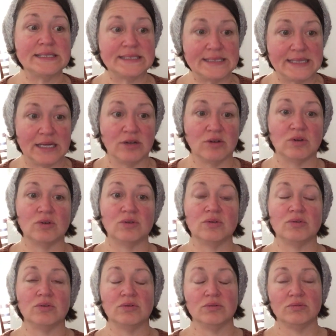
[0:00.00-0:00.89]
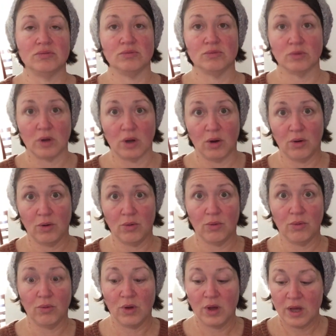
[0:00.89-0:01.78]
single
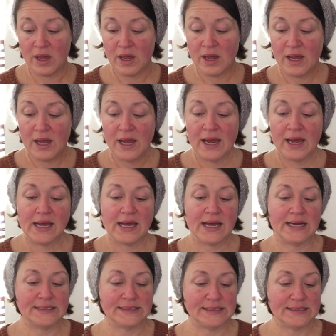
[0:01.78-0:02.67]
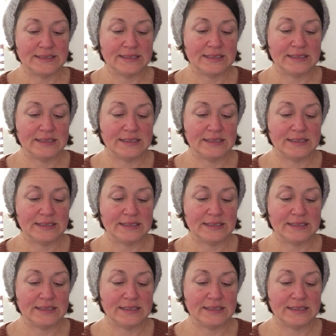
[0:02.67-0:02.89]
row has,